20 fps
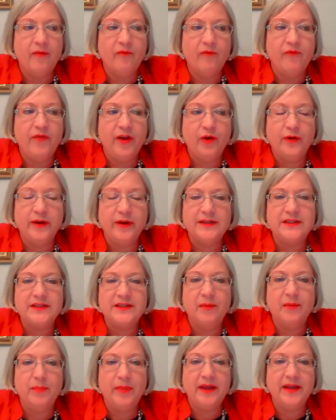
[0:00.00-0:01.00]
various
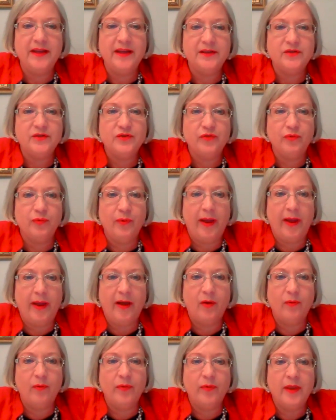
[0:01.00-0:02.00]
committees
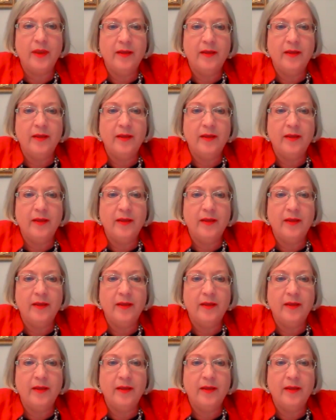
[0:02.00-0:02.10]
throughout